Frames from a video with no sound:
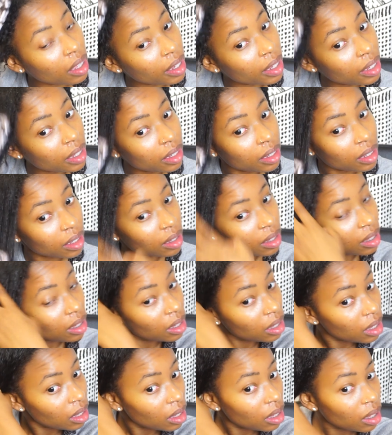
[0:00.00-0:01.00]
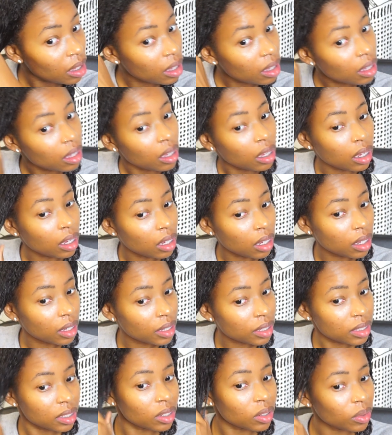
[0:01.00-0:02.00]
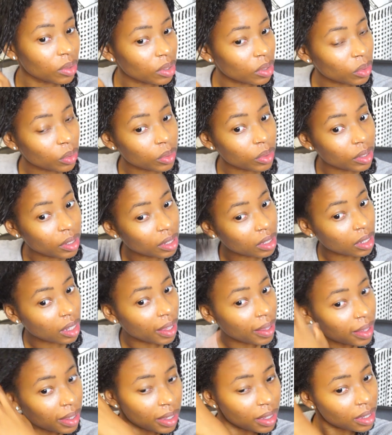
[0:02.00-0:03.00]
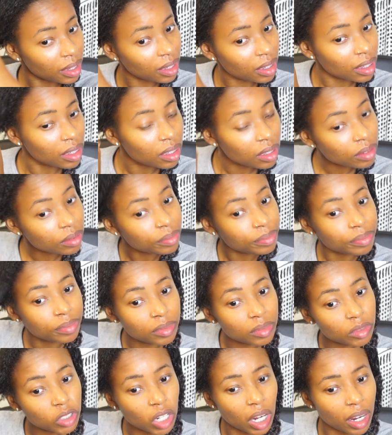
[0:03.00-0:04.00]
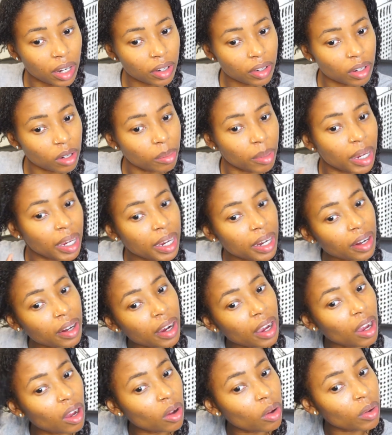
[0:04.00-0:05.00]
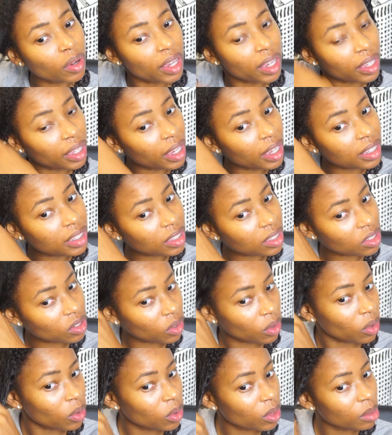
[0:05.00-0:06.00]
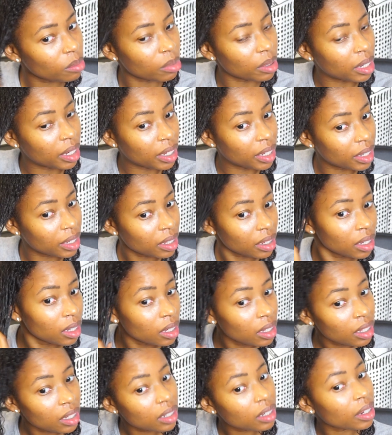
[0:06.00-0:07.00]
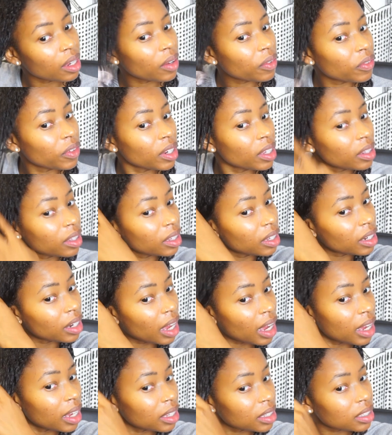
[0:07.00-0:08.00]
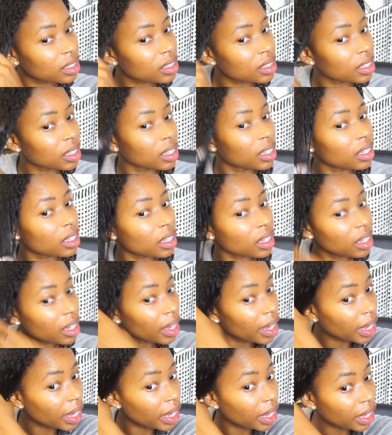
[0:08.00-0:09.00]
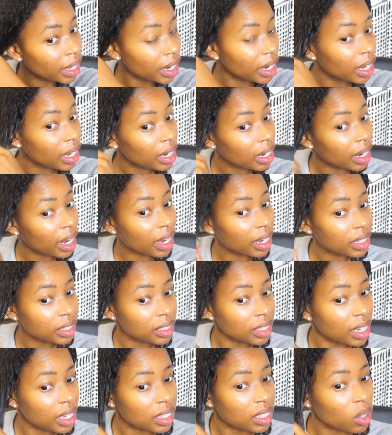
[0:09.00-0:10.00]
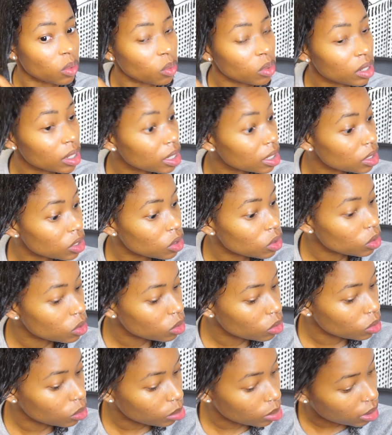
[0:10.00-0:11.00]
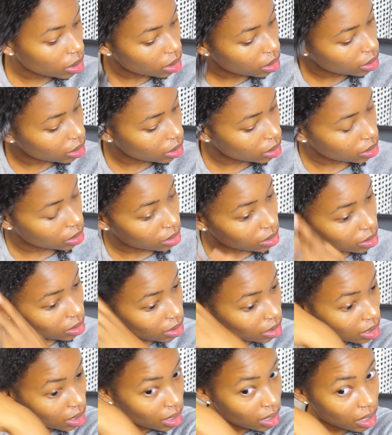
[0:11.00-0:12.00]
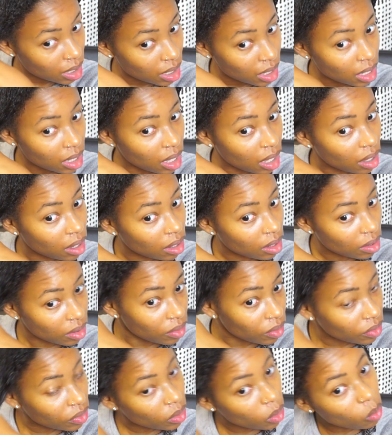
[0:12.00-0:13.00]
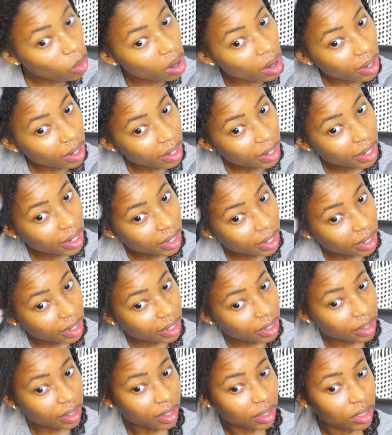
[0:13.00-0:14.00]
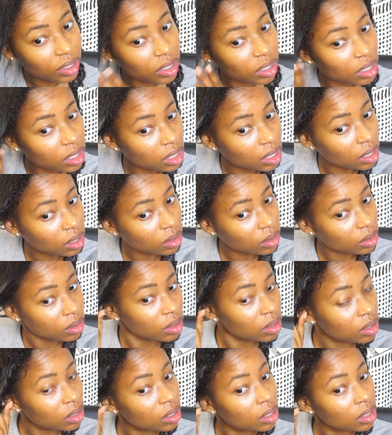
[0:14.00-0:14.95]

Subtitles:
Like, so annoying. Like, trying to grow my hair out, and yes, it's growing, but definitely not as thick and nice as I want it to because of the water here. So